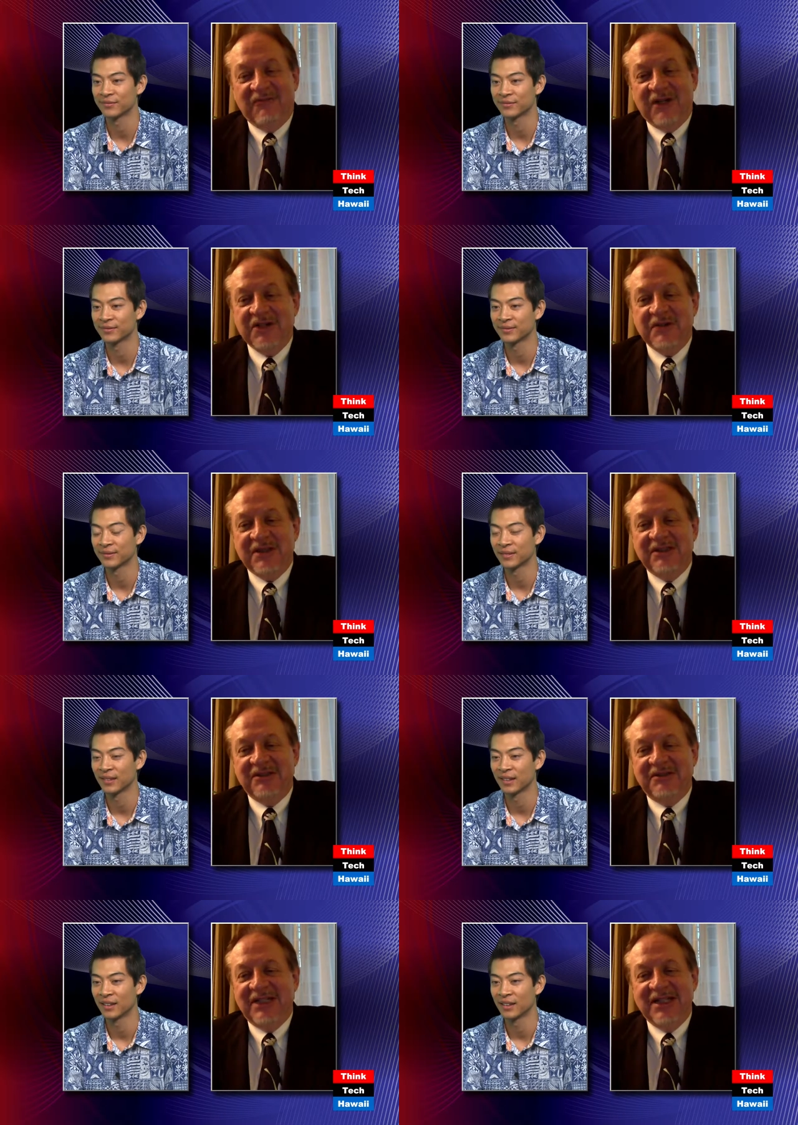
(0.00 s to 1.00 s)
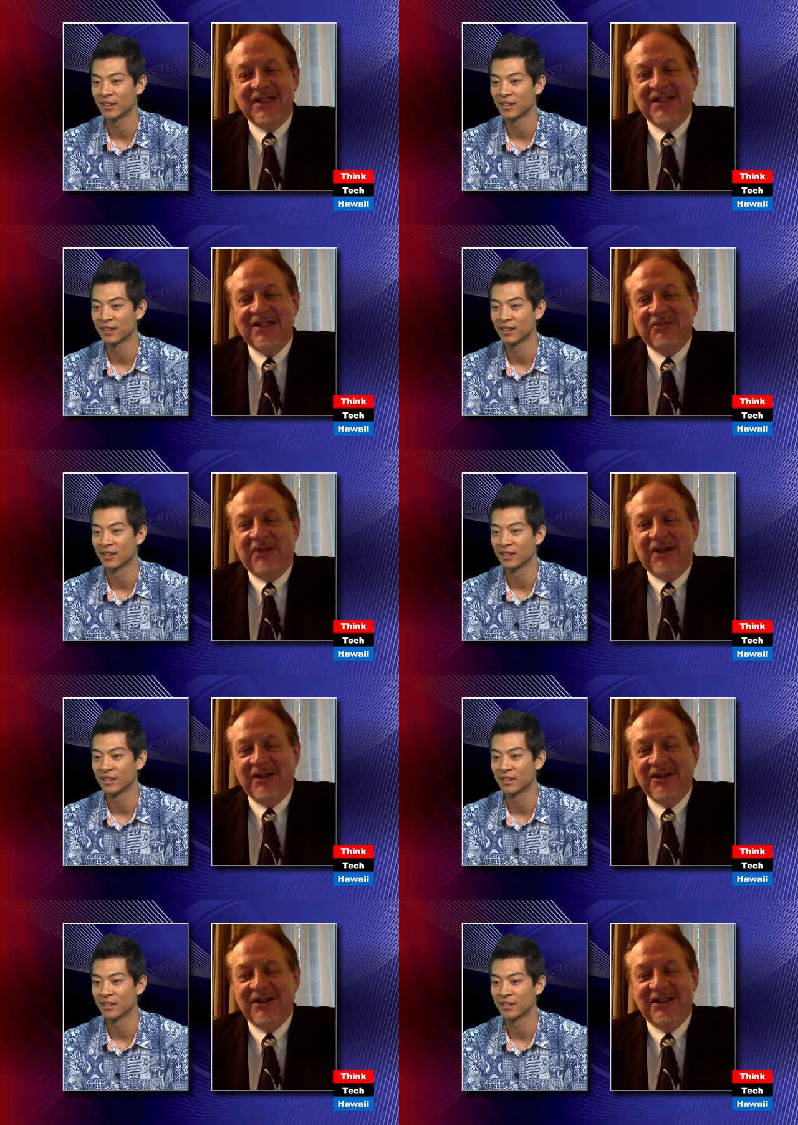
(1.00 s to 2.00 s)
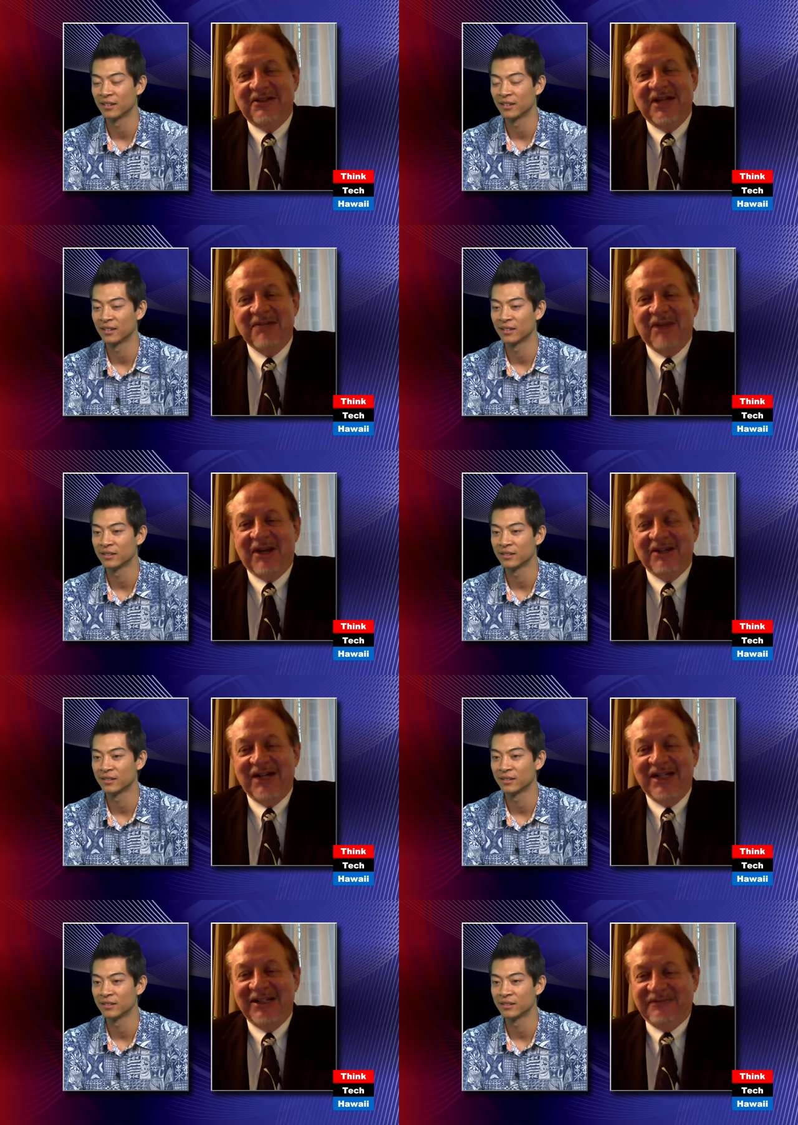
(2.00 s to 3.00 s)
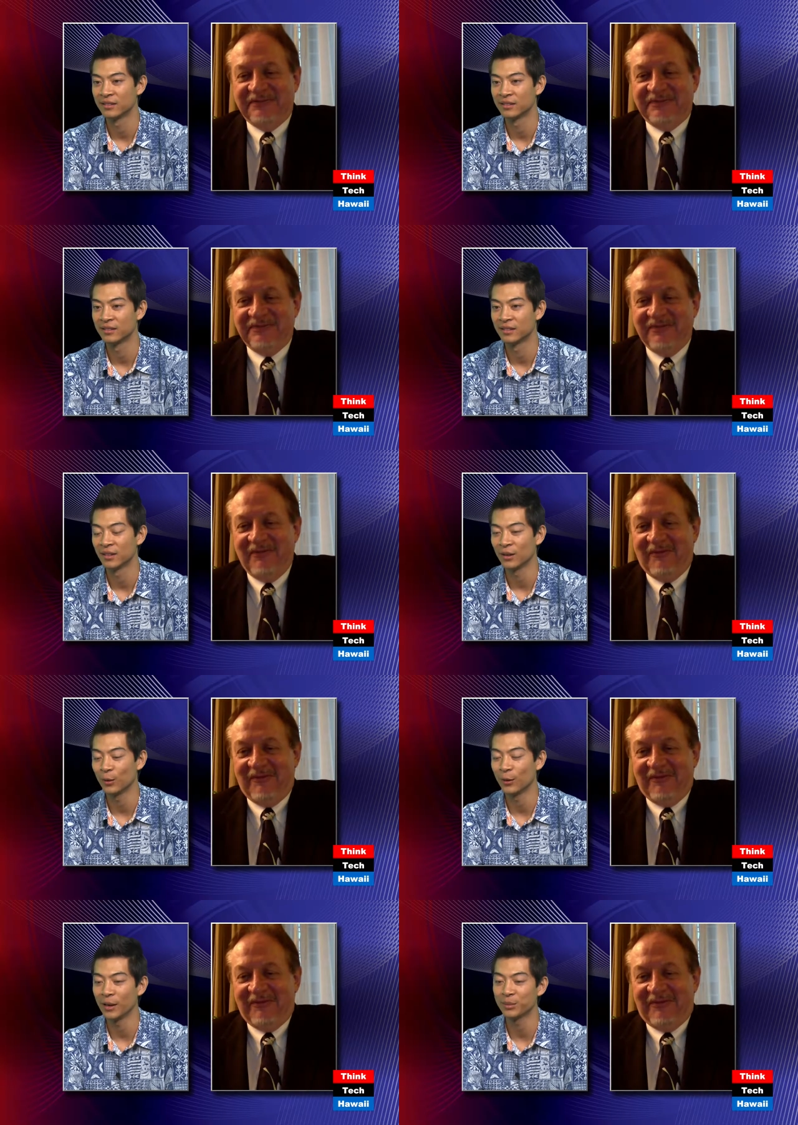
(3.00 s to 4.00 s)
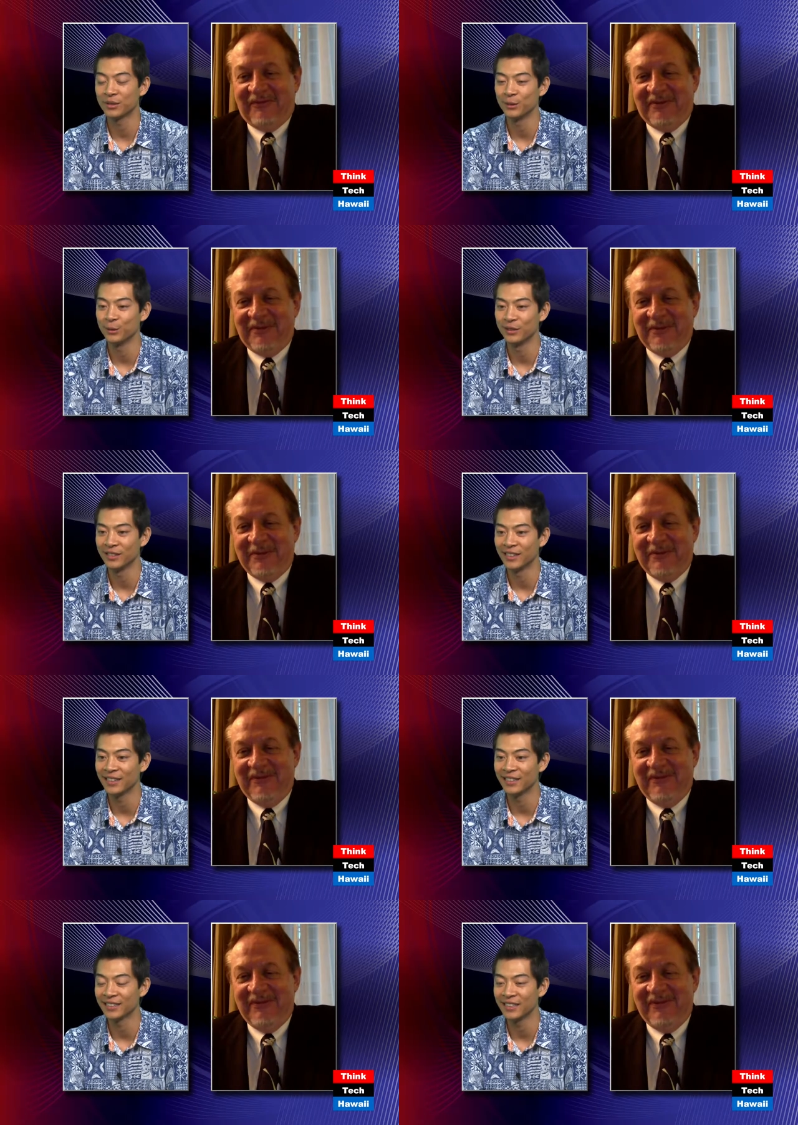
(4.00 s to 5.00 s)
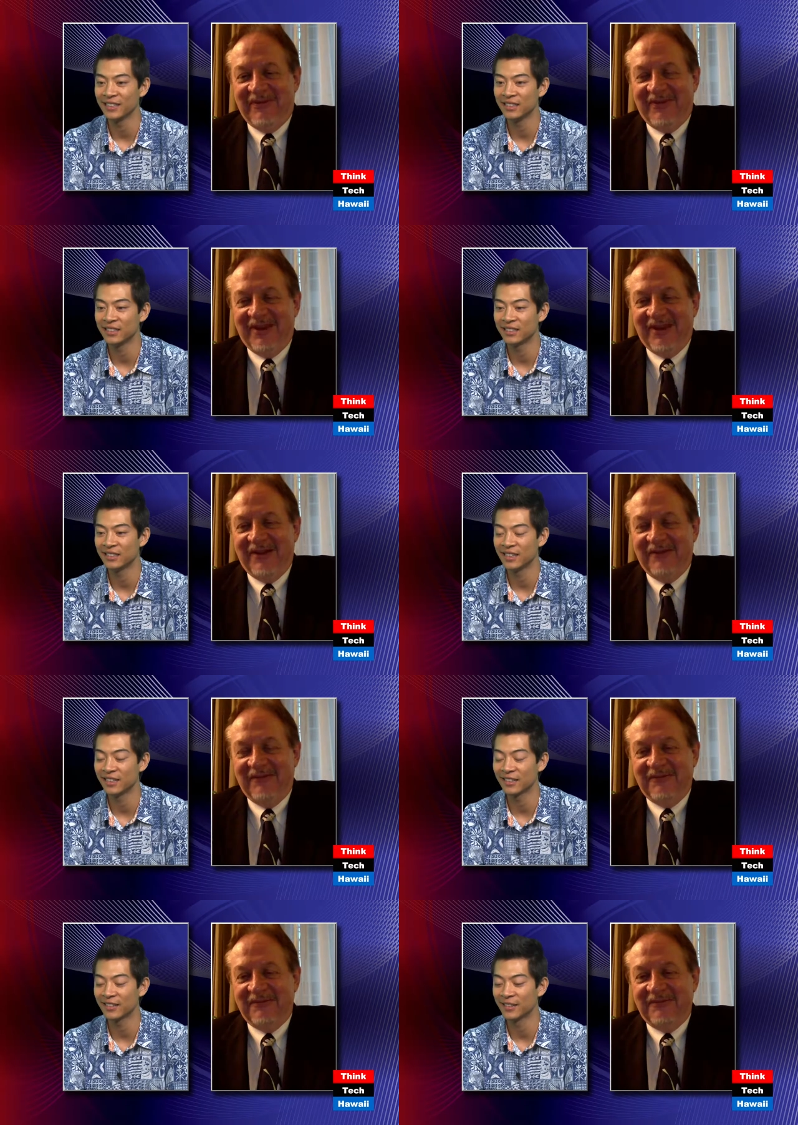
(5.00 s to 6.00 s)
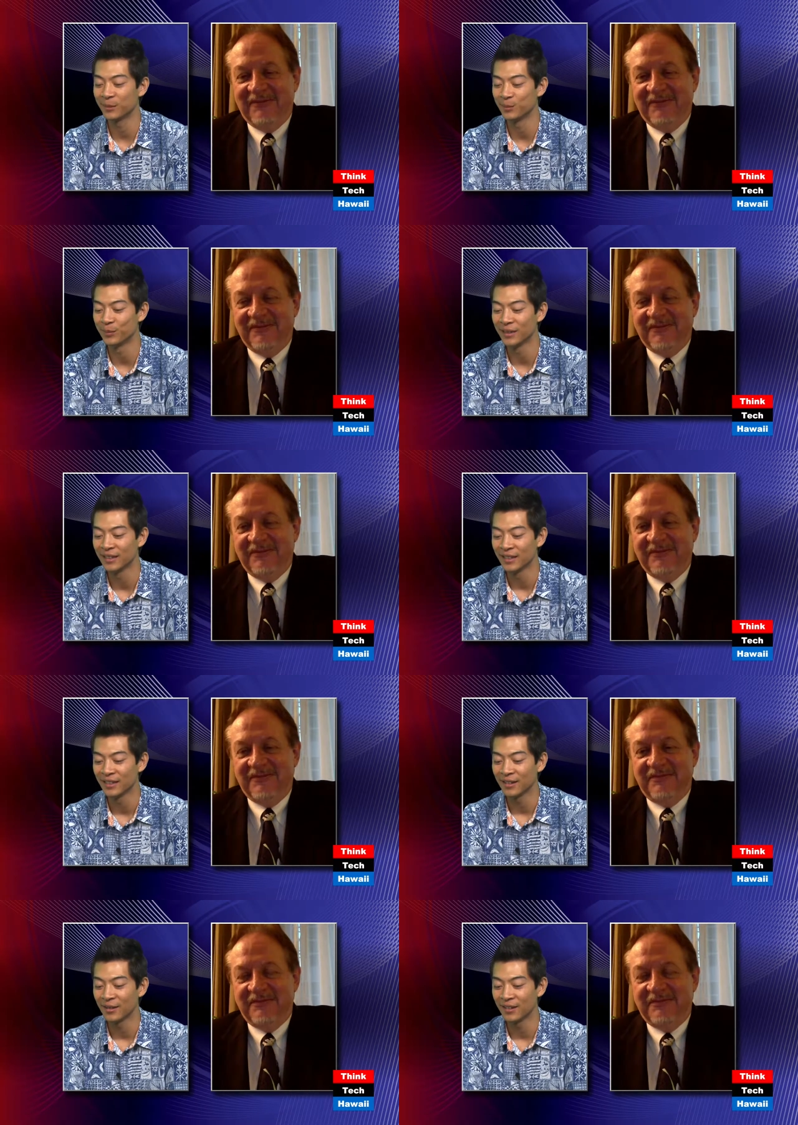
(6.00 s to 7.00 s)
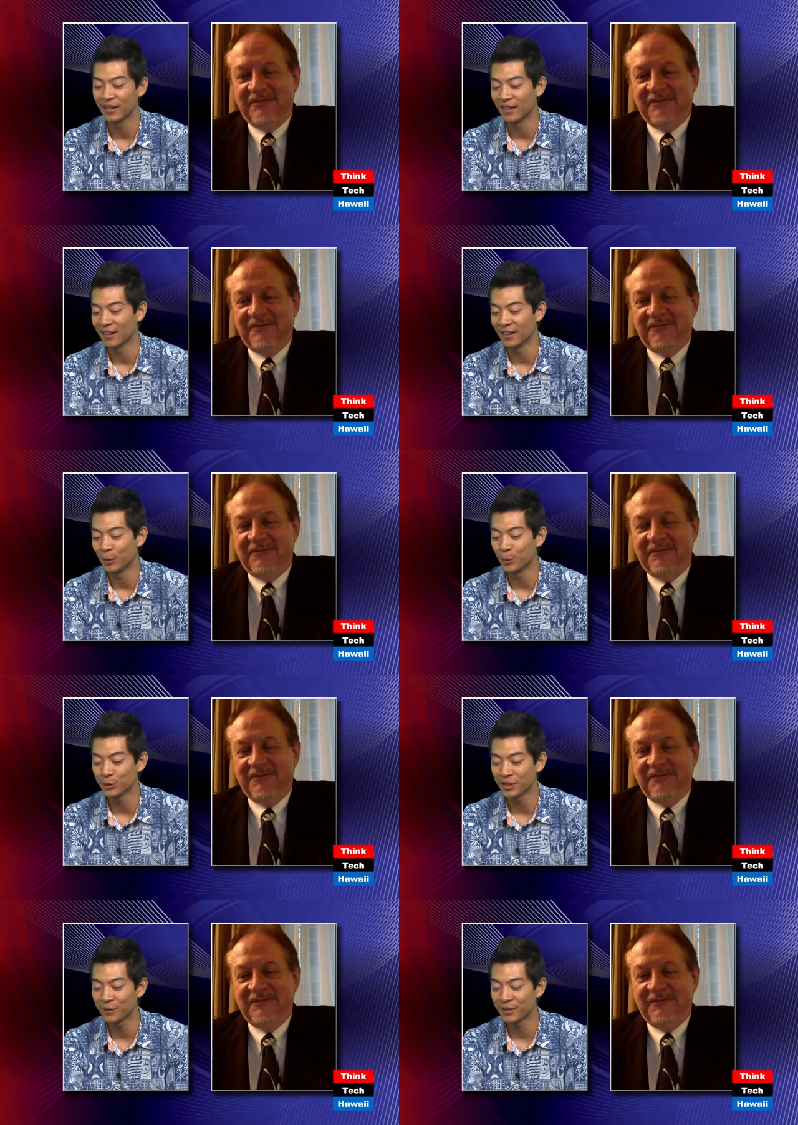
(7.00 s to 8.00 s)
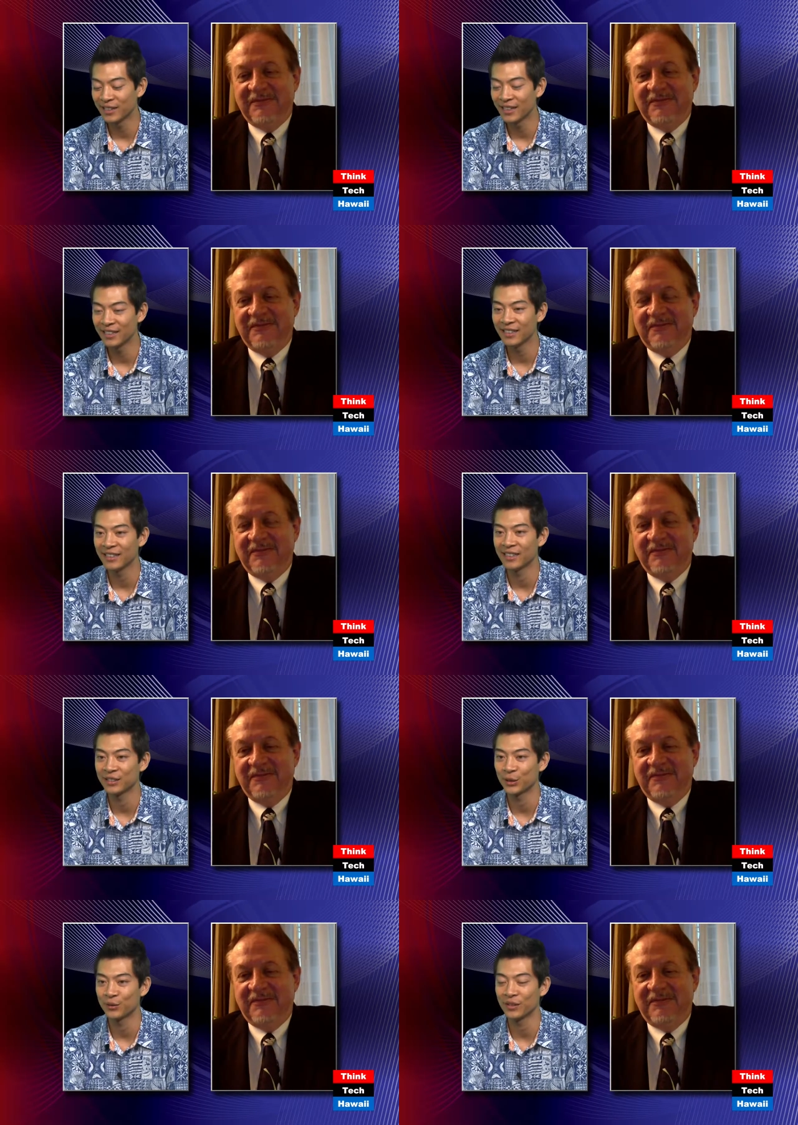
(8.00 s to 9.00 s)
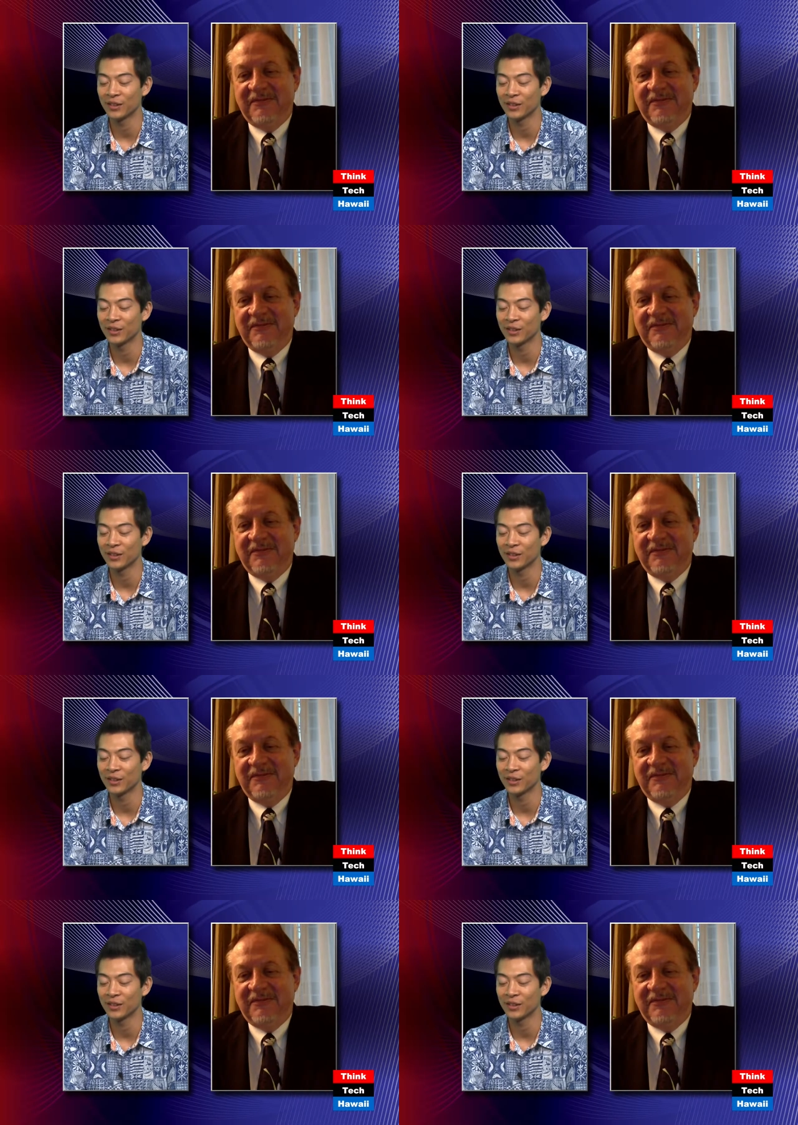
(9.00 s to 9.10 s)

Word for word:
Speaker 1: works with you, and he's still part of the trademark, right?
Speaker 2: Oh, absolutely. Yeah, he's there um, uh, almost every day serving our